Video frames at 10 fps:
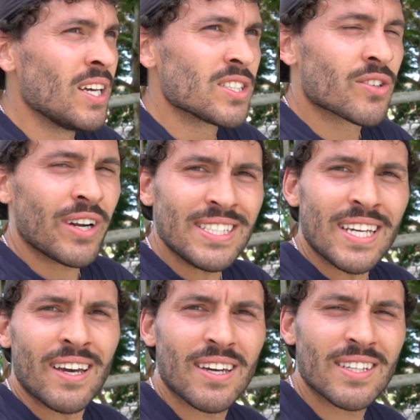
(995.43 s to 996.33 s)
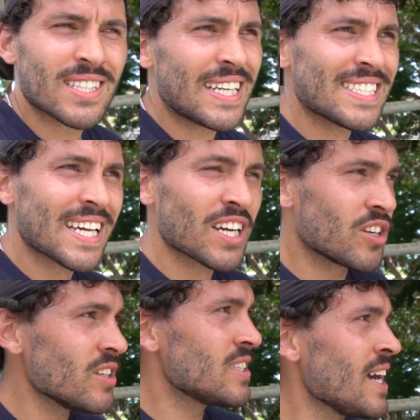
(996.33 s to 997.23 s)
It's crazy. Today's like a
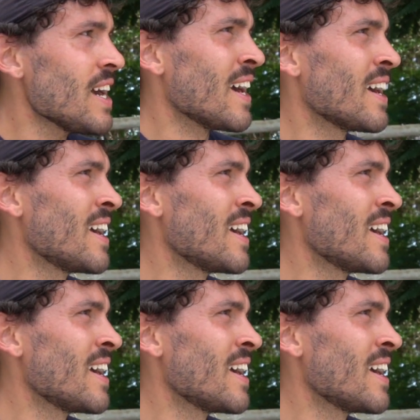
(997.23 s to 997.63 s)
good day.